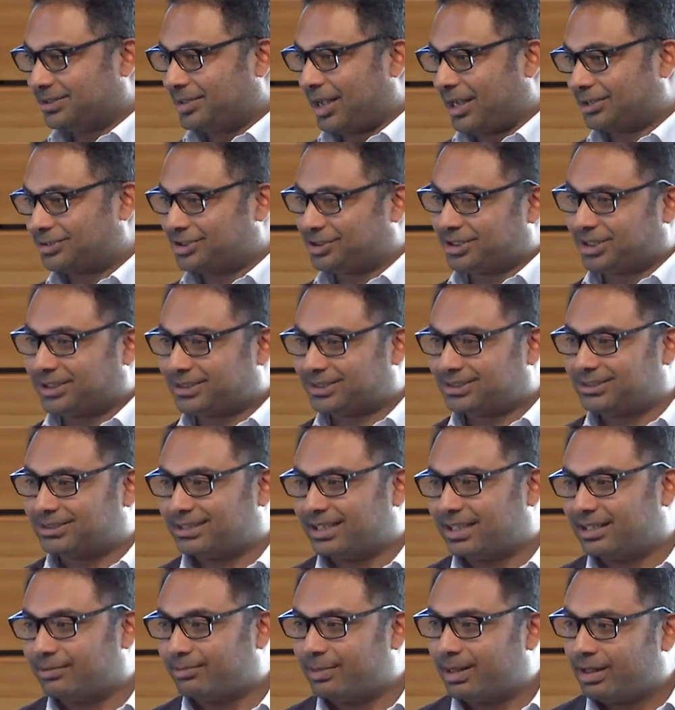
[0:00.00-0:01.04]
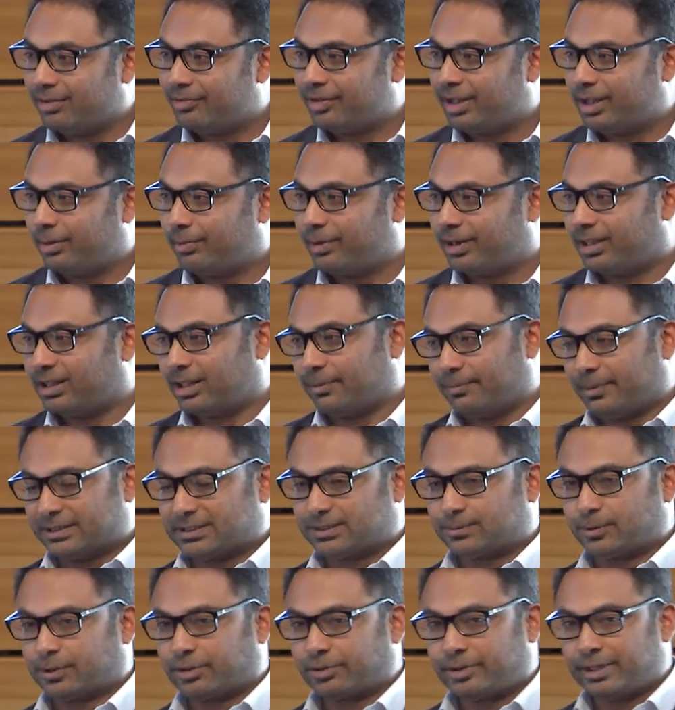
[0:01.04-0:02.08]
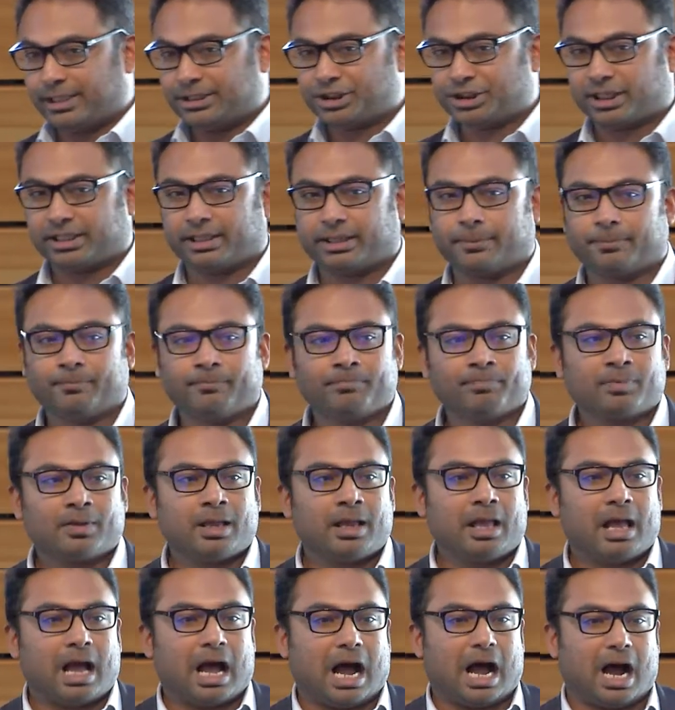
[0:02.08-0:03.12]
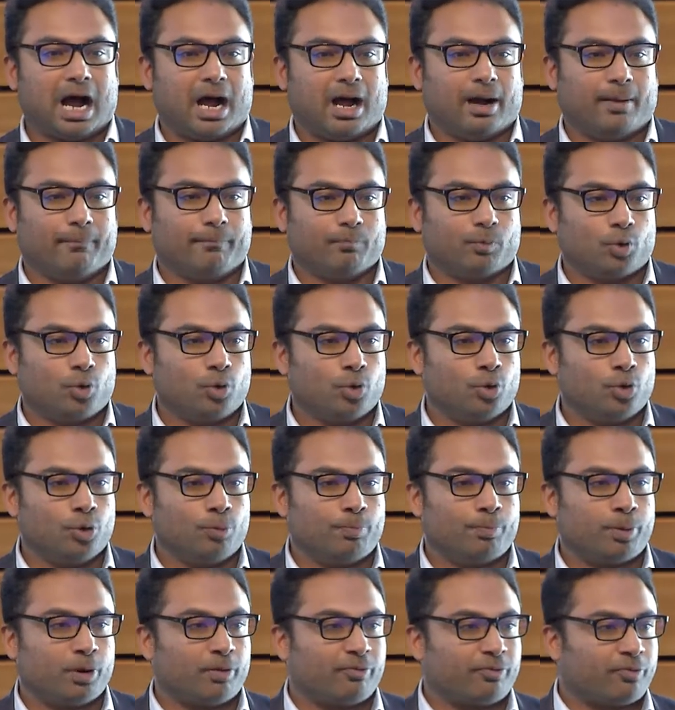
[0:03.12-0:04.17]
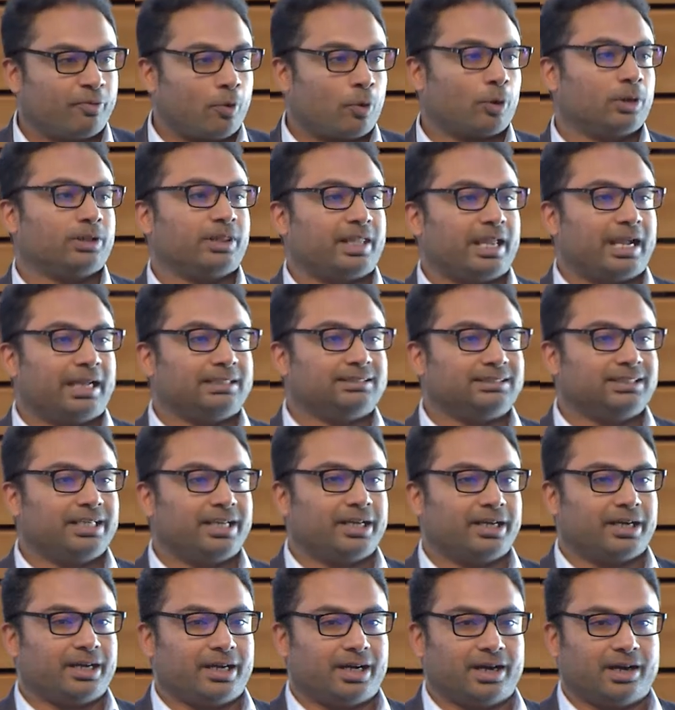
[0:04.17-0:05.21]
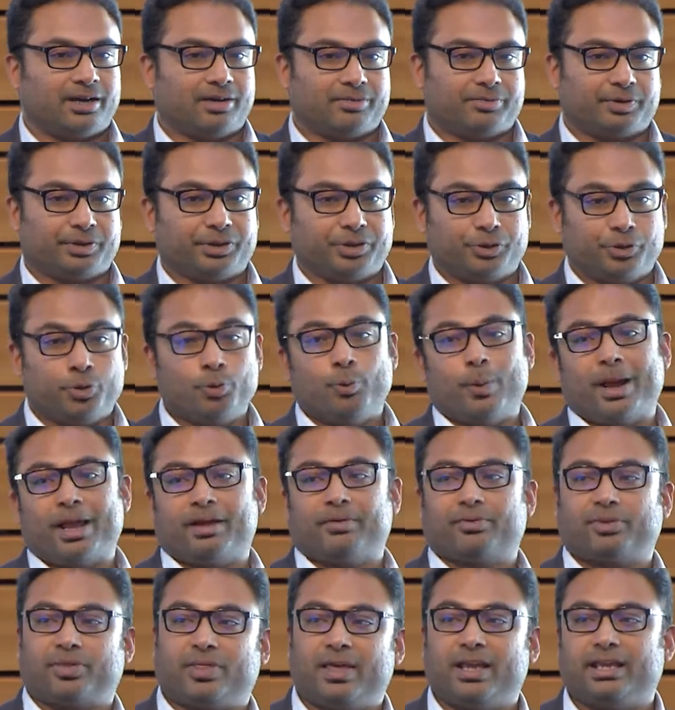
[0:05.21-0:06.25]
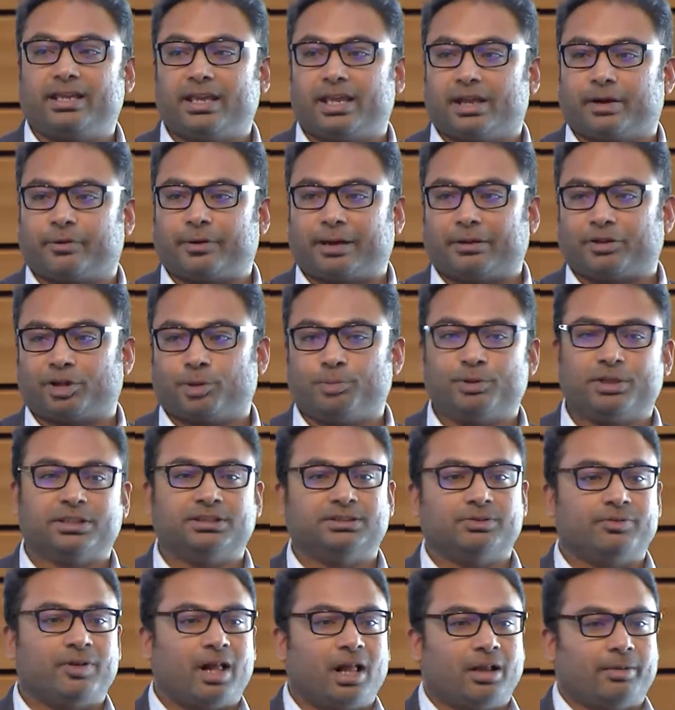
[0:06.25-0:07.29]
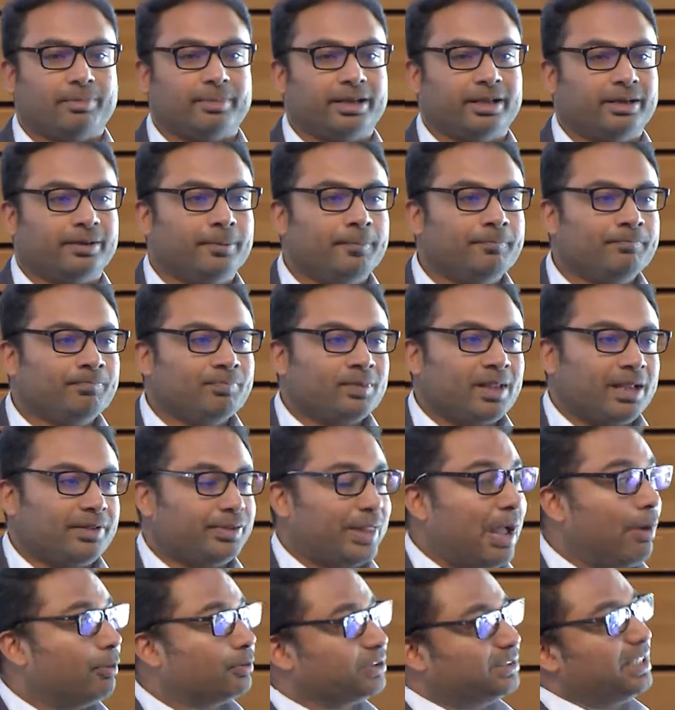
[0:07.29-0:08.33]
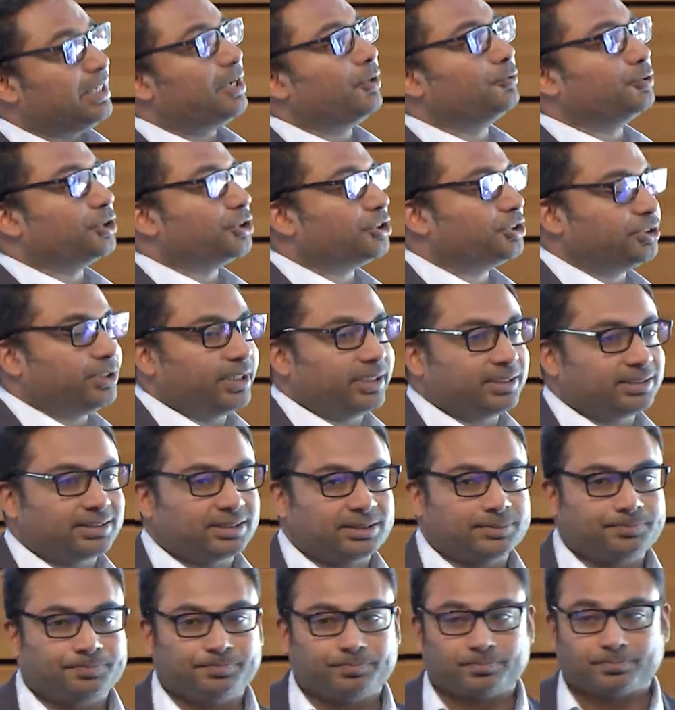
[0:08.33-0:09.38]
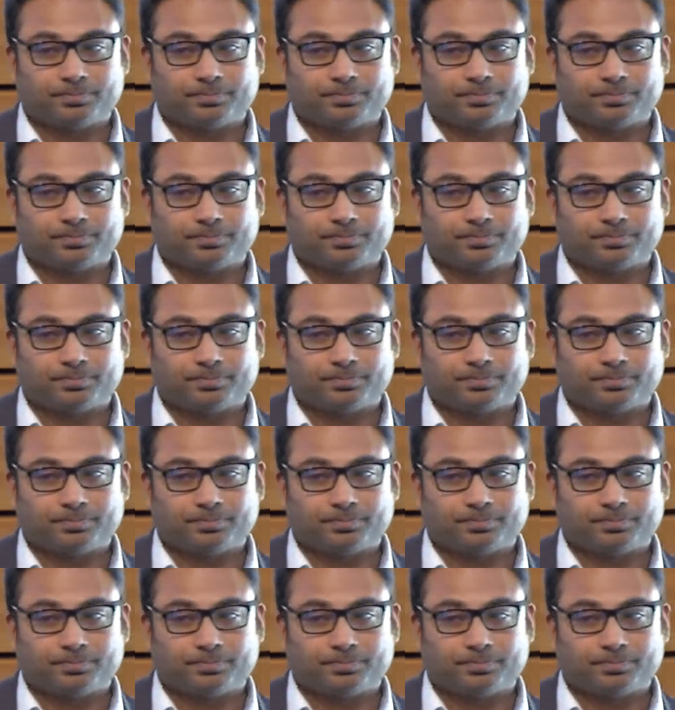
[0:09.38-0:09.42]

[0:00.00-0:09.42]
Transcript: not just in Millvale, but in the Pittsburgh region, who put forward the idea of a new way of thinking around community development, and that was EcoDistricts.